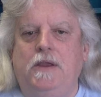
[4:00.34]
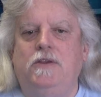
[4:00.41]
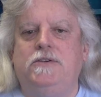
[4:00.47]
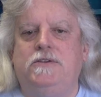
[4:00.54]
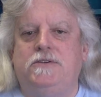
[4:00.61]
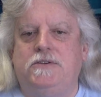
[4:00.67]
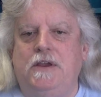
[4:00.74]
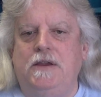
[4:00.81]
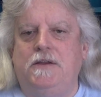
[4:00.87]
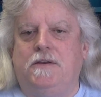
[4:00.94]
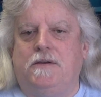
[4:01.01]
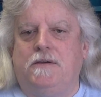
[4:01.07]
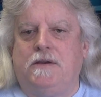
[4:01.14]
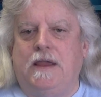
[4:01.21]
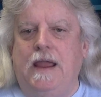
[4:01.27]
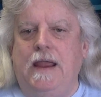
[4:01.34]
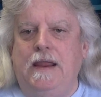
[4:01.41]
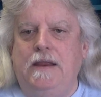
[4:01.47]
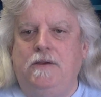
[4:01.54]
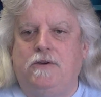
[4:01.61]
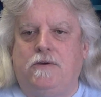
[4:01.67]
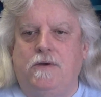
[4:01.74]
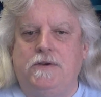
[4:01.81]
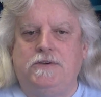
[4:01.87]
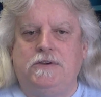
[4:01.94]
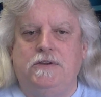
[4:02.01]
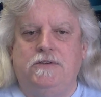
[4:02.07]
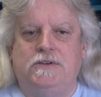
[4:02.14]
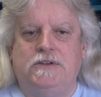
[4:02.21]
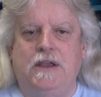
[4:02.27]
to be Ziggler, Kane,
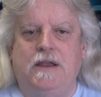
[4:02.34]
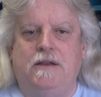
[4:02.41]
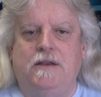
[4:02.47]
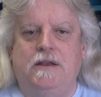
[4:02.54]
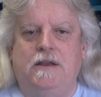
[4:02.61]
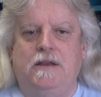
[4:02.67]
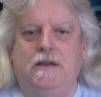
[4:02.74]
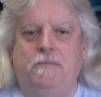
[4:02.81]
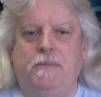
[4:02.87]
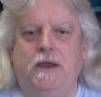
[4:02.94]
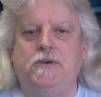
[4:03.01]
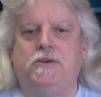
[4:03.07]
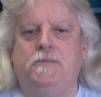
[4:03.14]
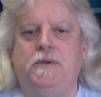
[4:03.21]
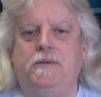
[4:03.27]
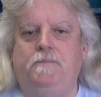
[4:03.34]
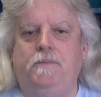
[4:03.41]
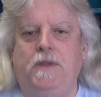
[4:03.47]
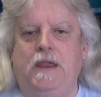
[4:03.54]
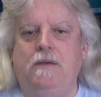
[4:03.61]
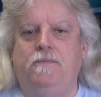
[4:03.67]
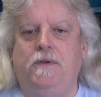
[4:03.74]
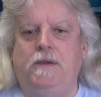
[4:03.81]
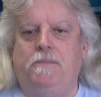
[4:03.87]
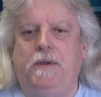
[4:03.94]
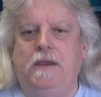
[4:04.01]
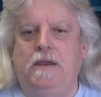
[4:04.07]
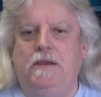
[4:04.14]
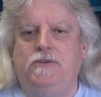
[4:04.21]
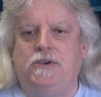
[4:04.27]
Christian, Benjamin,
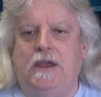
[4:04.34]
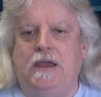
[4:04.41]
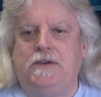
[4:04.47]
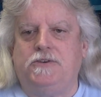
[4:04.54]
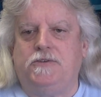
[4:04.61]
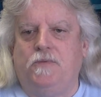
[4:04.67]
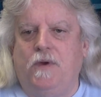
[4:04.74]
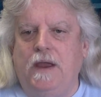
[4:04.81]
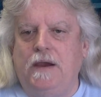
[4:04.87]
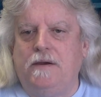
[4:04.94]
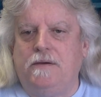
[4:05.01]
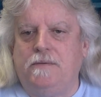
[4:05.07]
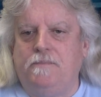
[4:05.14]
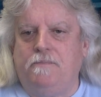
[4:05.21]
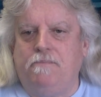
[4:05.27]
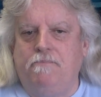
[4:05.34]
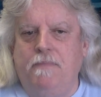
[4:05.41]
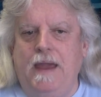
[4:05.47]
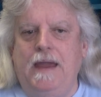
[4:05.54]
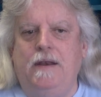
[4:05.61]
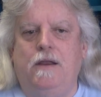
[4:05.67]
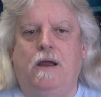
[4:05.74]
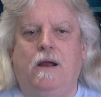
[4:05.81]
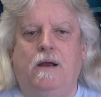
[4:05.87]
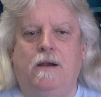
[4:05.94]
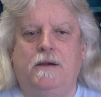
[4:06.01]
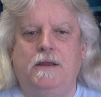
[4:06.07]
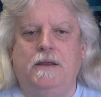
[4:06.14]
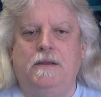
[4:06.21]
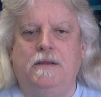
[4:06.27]
MVP, Jack Swagger, Matt
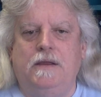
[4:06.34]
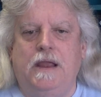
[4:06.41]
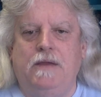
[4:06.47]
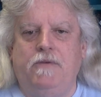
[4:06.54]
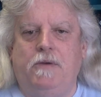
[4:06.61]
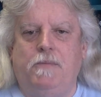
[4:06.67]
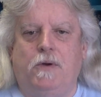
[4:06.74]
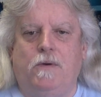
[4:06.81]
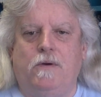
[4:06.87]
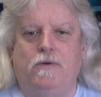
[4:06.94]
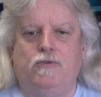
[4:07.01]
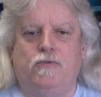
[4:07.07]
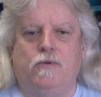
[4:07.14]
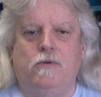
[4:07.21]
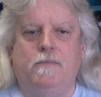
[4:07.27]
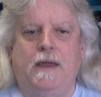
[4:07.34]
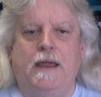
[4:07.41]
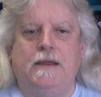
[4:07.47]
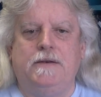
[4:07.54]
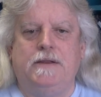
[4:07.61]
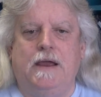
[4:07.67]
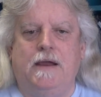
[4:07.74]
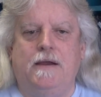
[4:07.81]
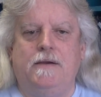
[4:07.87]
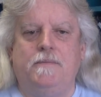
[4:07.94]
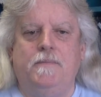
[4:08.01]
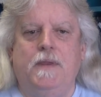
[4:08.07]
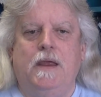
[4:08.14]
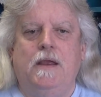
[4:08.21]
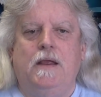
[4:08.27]
Hardy, Evan Bourne, Drew McIntyre.
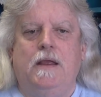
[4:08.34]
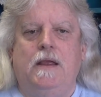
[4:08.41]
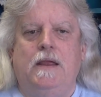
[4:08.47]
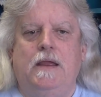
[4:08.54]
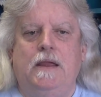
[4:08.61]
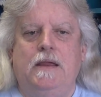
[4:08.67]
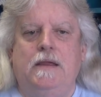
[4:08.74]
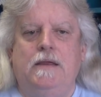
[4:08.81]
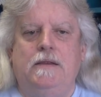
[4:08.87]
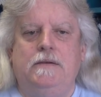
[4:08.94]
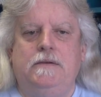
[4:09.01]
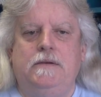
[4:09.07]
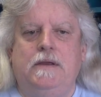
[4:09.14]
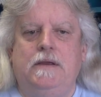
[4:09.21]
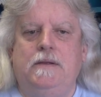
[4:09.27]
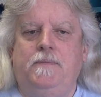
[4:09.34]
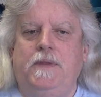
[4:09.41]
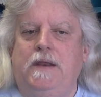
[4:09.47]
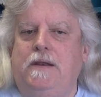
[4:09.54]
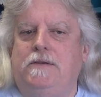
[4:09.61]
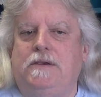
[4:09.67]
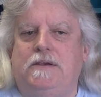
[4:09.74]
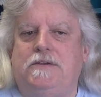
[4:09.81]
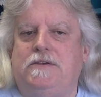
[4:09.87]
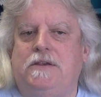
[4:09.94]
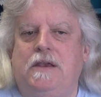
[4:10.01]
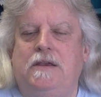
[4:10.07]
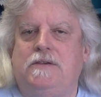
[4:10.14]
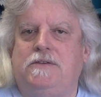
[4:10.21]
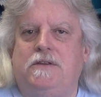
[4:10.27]
And then it just
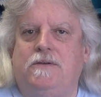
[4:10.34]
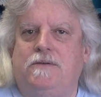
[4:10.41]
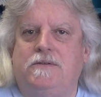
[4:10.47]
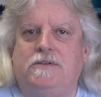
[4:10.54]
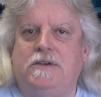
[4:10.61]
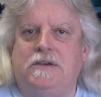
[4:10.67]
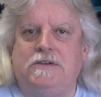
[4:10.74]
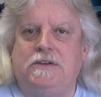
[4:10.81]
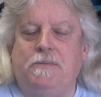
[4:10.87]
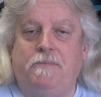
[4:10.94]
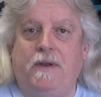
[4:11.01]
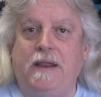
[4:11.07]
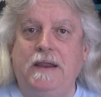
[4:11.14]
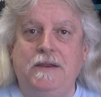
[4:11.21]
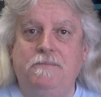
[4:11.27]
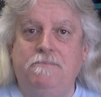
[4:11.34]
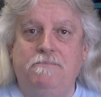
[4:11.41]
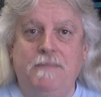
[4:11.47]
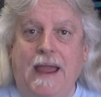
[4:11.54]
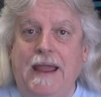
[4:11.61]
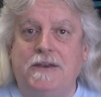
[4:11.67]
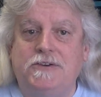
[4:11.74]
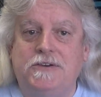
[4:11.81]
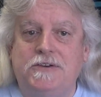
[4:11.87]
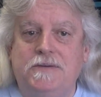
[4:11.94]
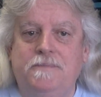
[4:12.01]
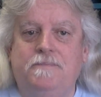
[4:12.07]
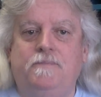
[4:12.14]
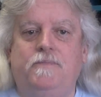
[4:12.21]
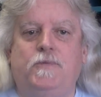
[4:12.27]
says there's just a plain match.
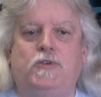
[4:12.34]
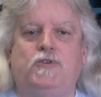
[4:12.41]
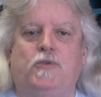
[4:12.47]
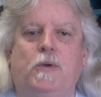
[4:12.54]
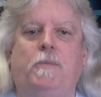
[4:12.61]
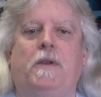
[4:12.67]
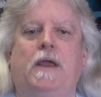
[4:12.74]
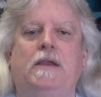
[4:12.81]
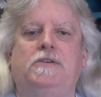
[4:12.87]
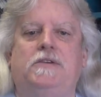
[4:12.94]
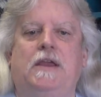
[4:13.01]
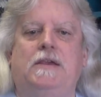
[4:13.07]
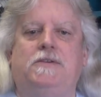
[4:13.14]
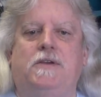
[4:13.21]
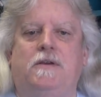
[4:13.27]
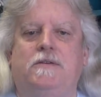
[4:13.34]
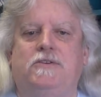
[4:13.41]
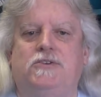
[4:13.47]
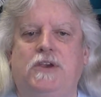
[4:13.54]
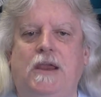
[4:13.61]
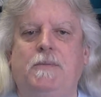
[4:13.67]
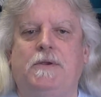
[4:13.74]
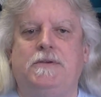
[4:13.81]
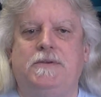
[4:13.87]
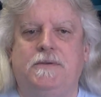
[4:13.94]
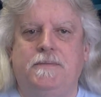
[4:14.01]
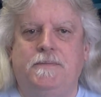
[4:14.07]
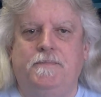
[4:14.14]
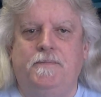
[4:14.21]
Triple H takes on Sheamus.